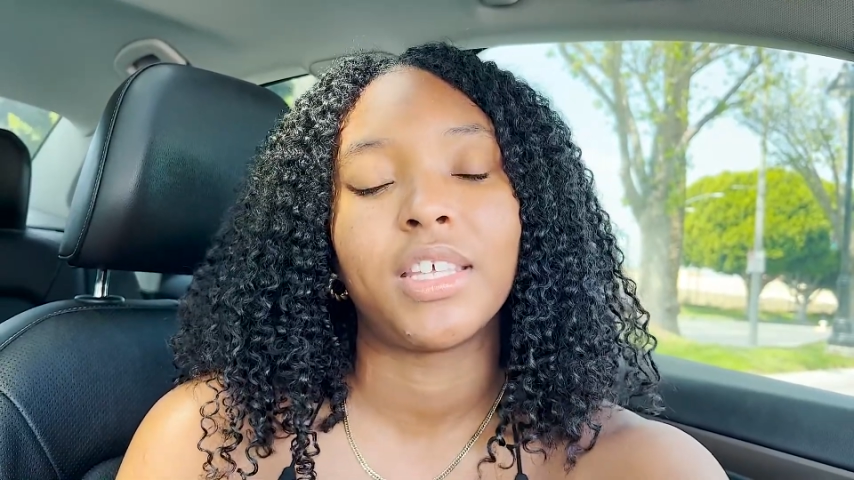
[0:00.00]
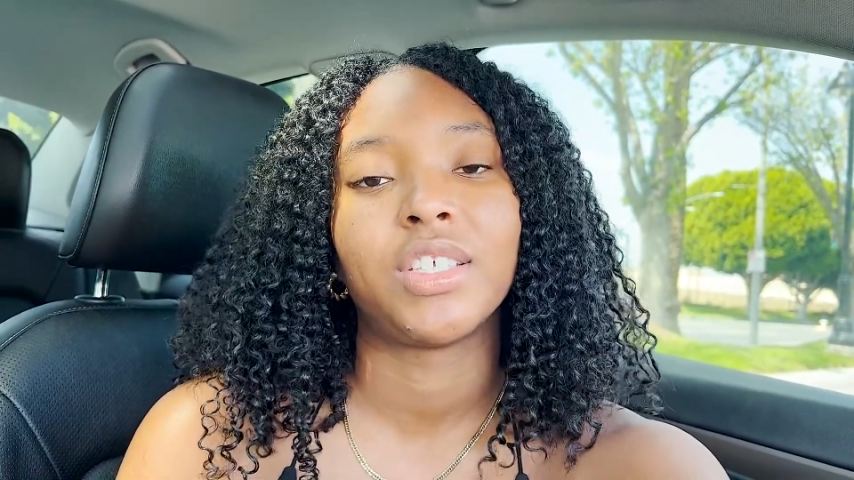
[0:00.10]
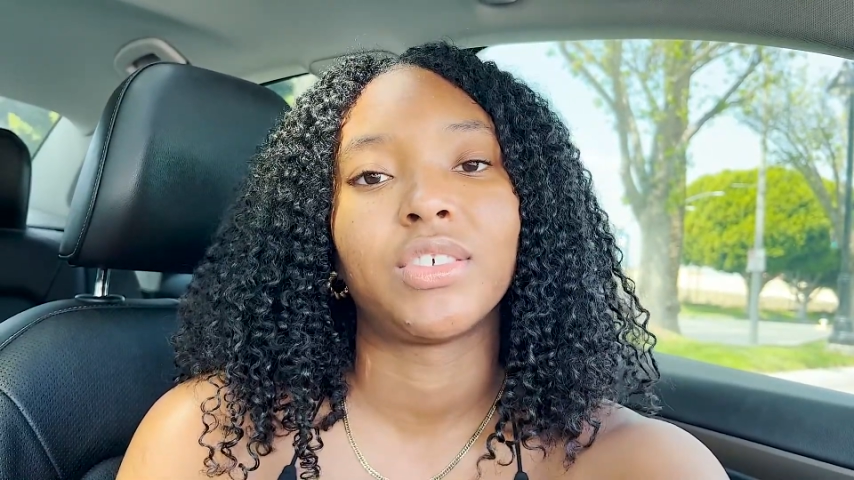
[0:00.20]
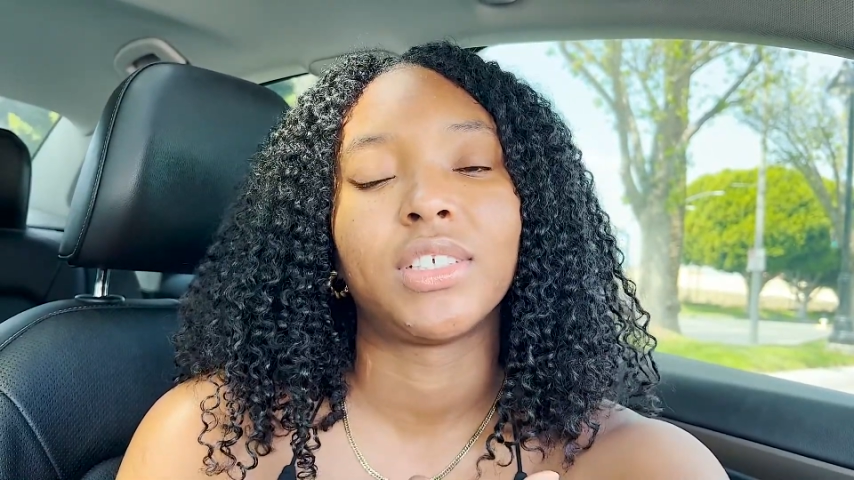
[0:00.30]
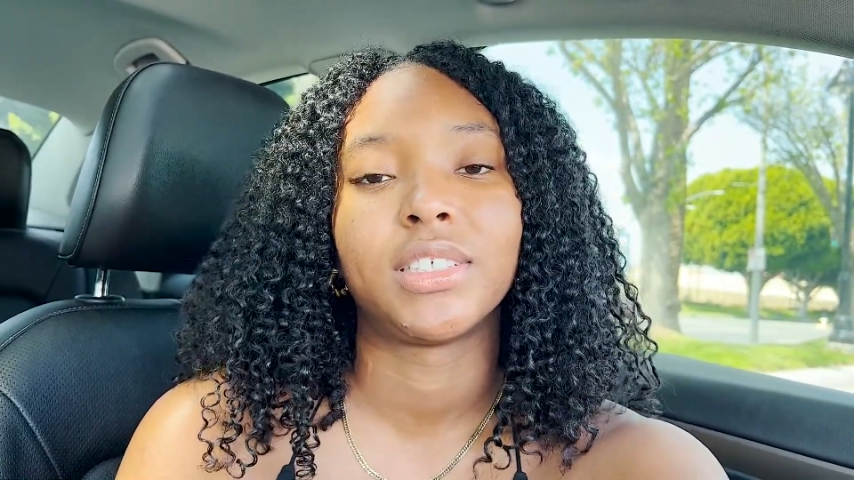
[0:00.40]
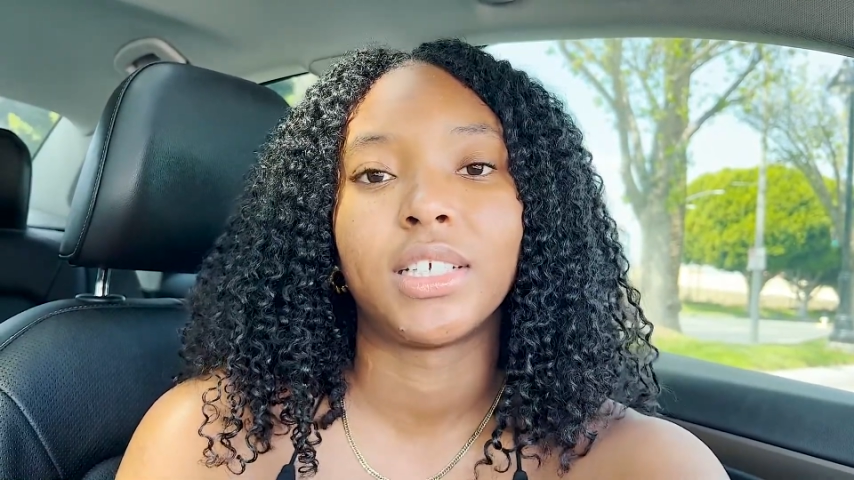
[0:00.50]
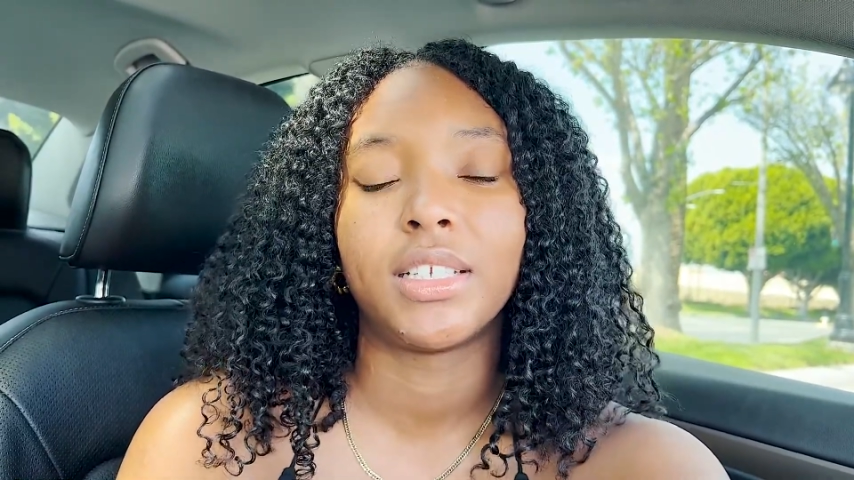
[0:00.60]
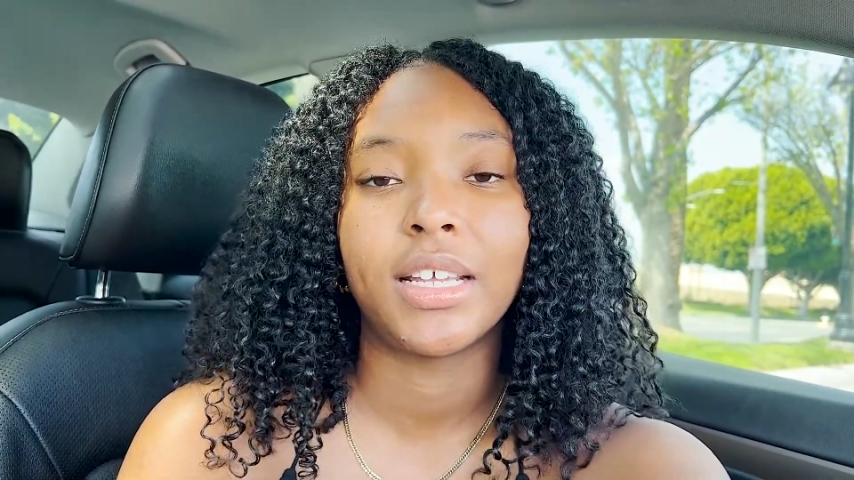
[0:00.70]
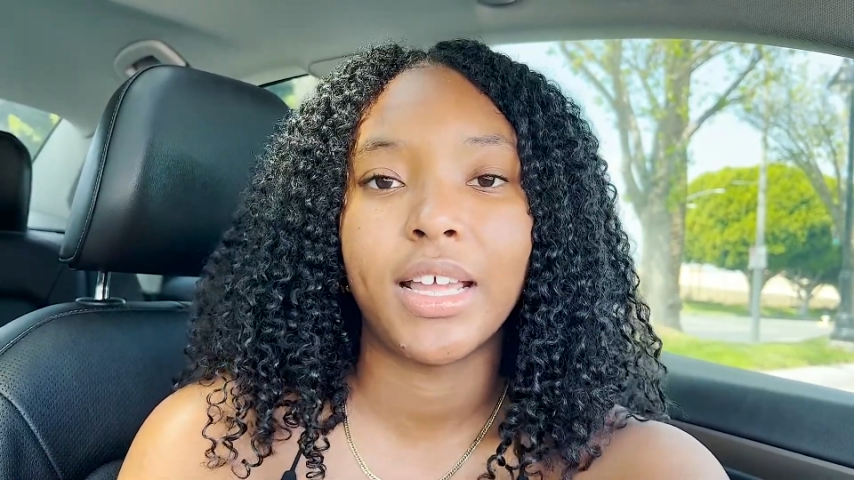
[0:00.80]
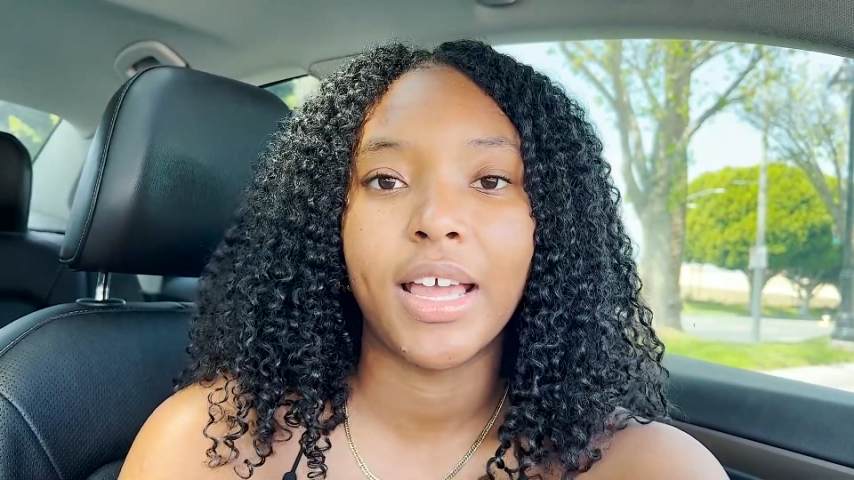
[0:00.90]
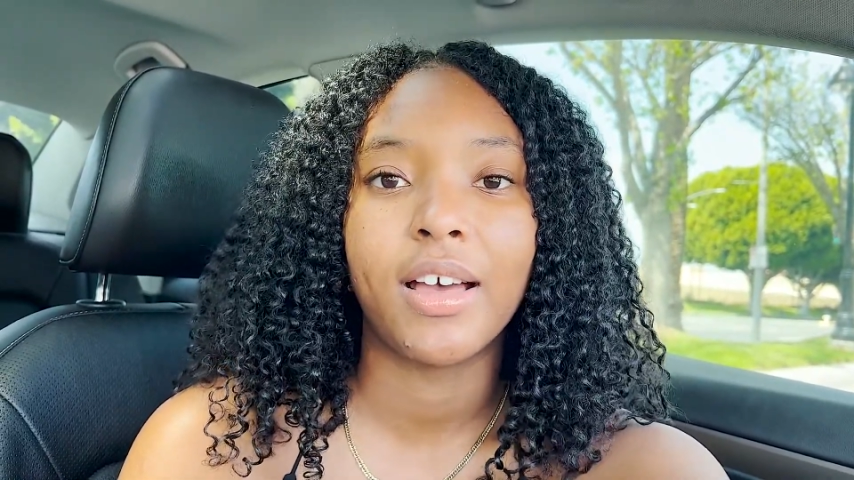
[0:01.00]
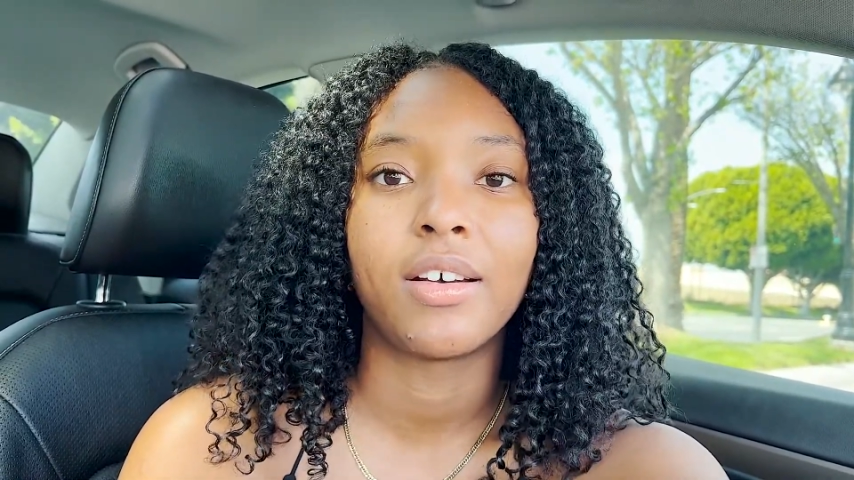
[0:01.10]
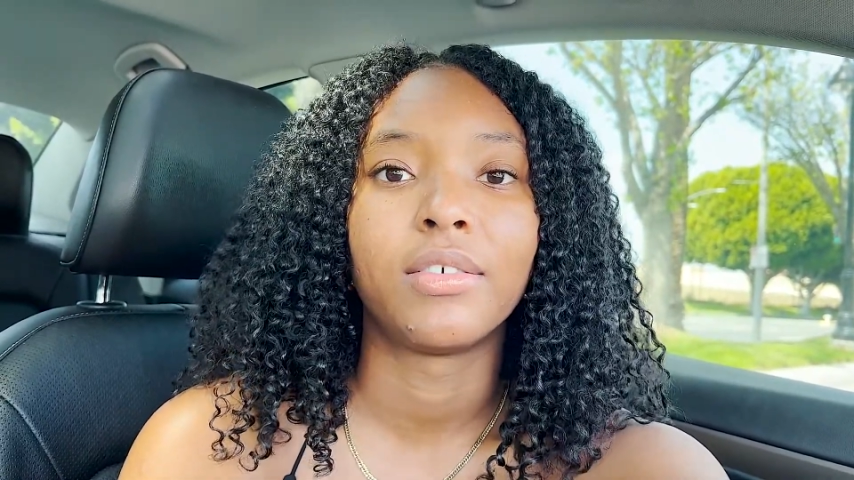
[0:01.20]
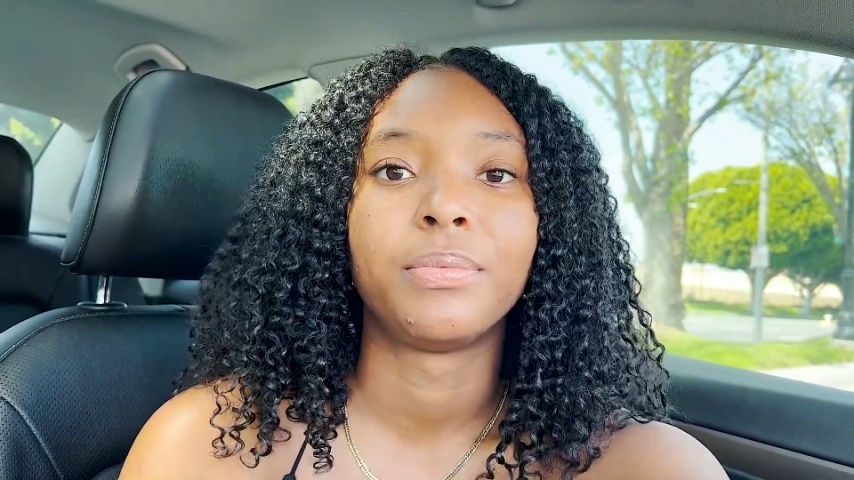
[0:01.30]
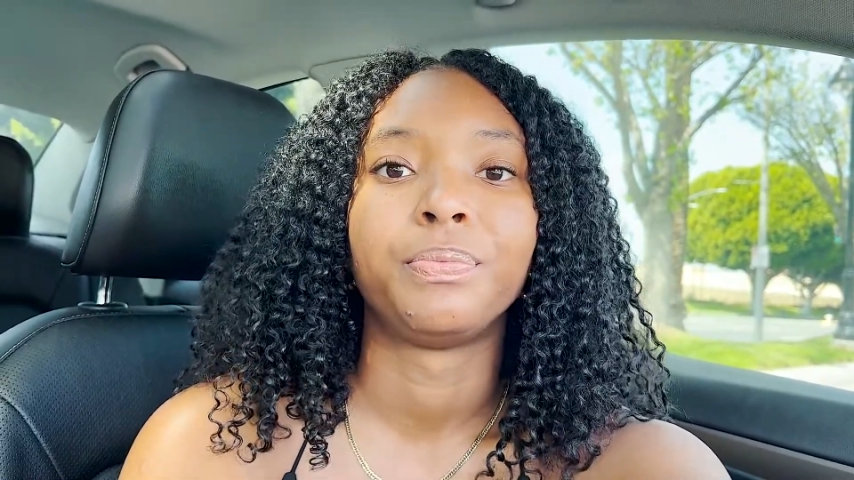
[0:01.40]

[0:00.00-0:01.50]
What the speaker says: this on Sunday, how